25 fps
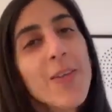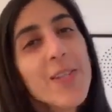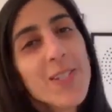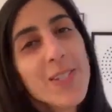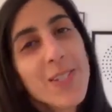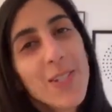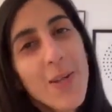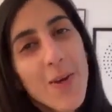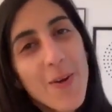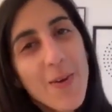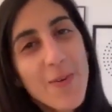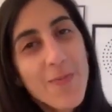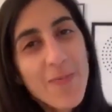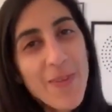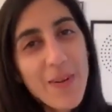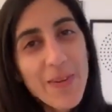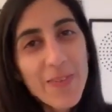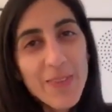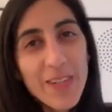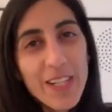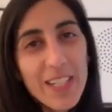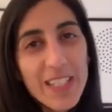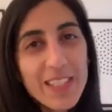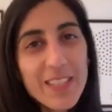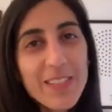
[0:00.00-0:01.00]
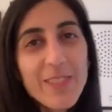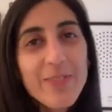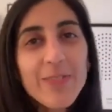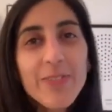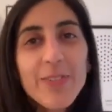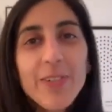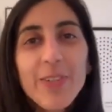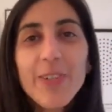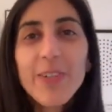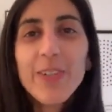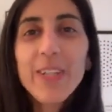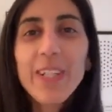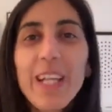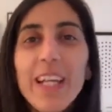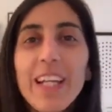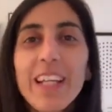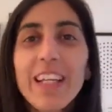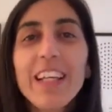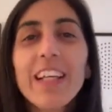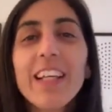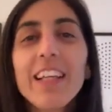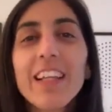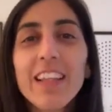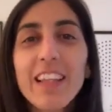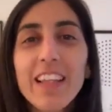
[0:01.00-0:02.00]
So my reason for
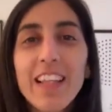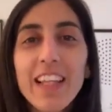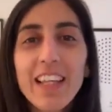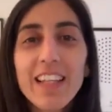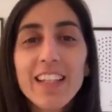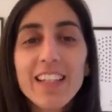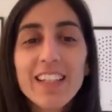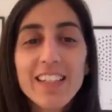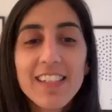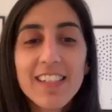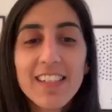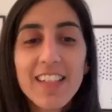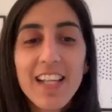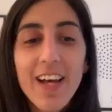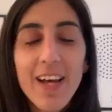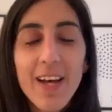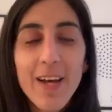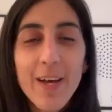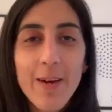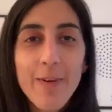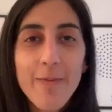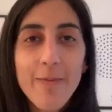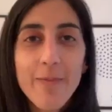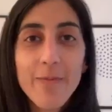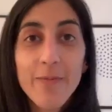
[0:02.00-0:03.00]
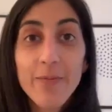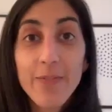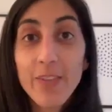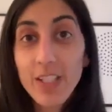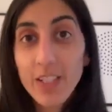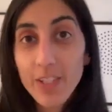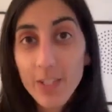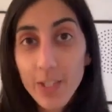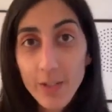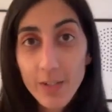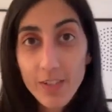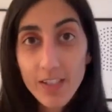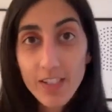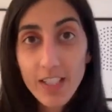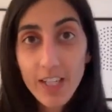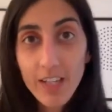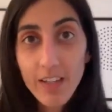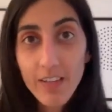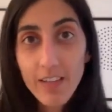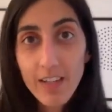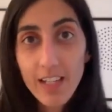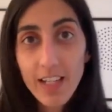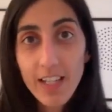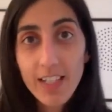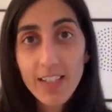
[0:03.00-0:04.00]
creating this video
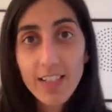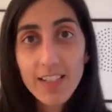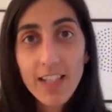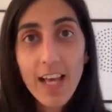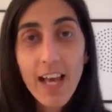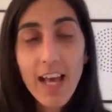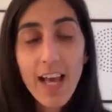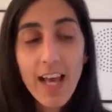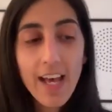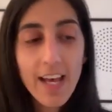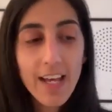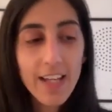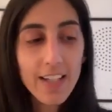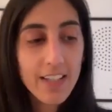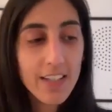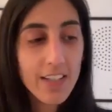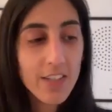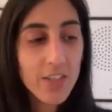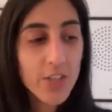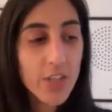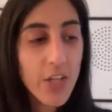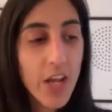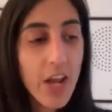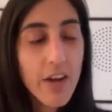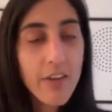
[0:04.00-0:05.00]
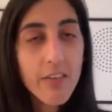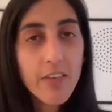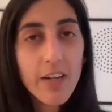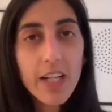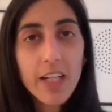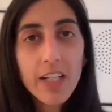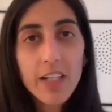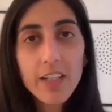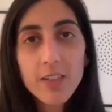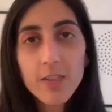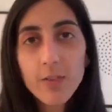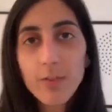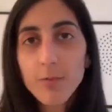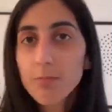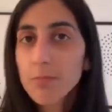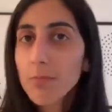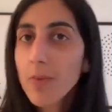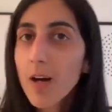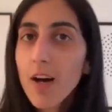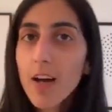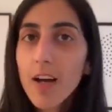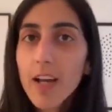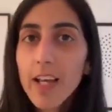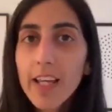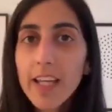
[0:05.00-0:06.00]
series and sharing sort
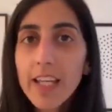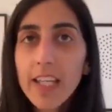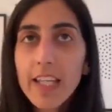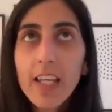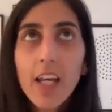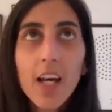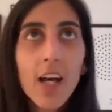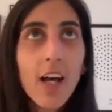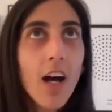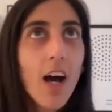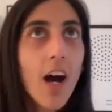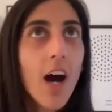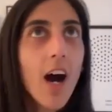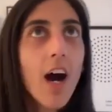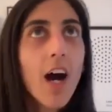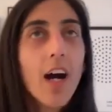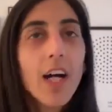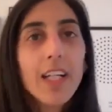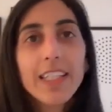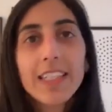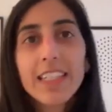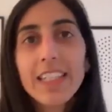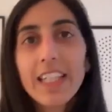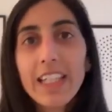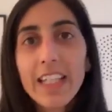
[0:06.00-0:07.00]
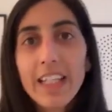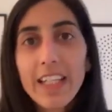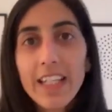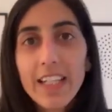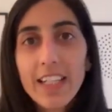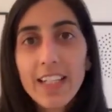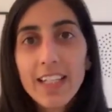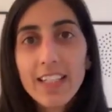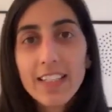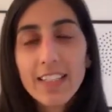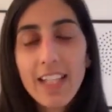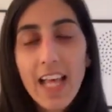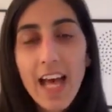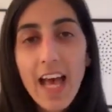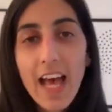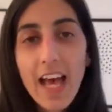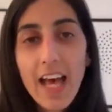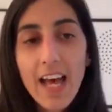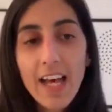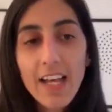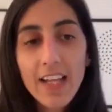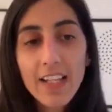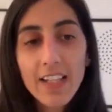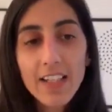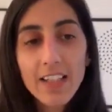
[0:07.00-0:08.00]
of my ideas
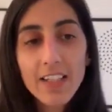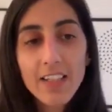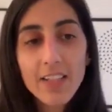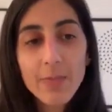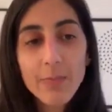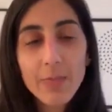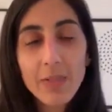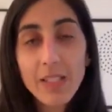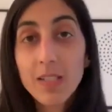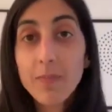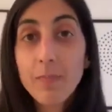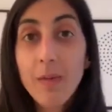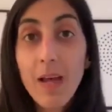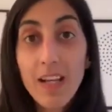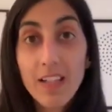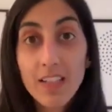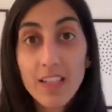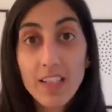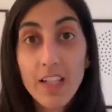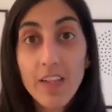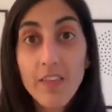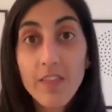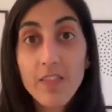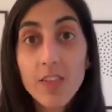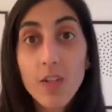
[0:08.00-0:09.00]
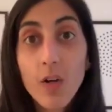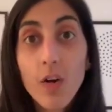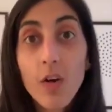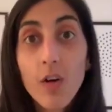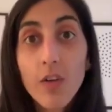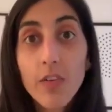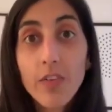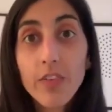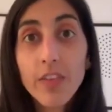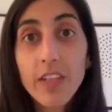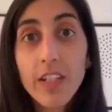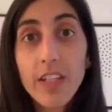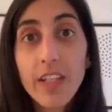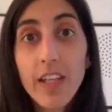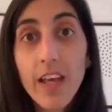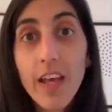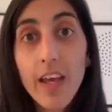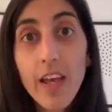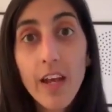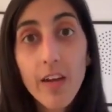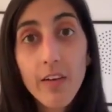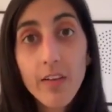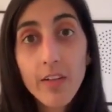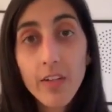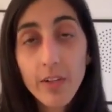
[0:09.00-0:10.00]
and perspectives on the
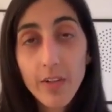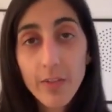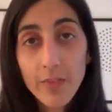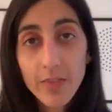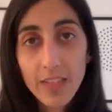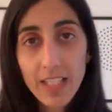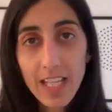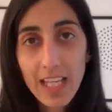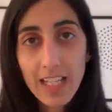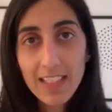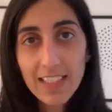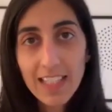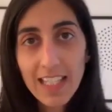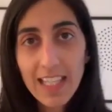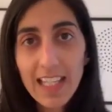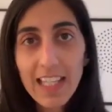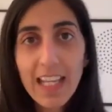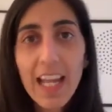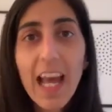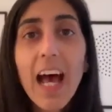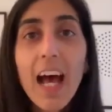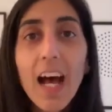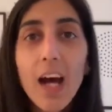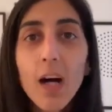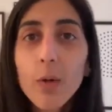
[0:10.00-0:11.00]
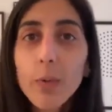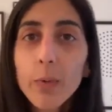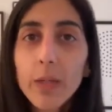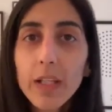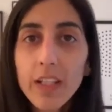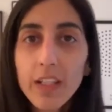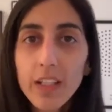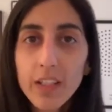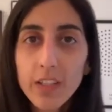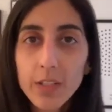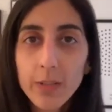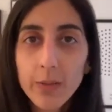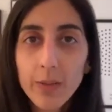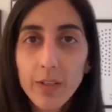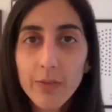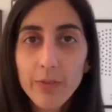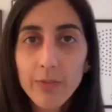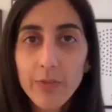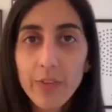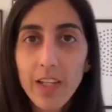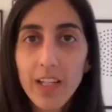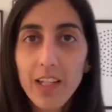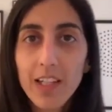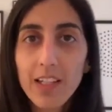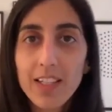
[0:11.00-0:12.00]
area of dating and how we can do
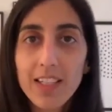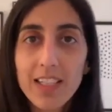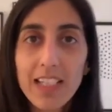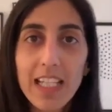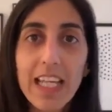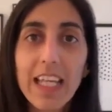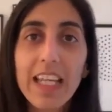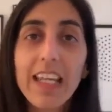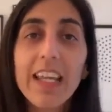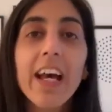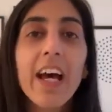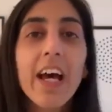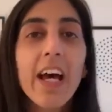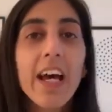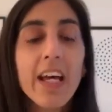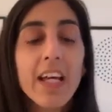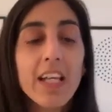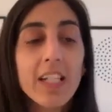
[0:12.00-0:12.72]
it fearlessly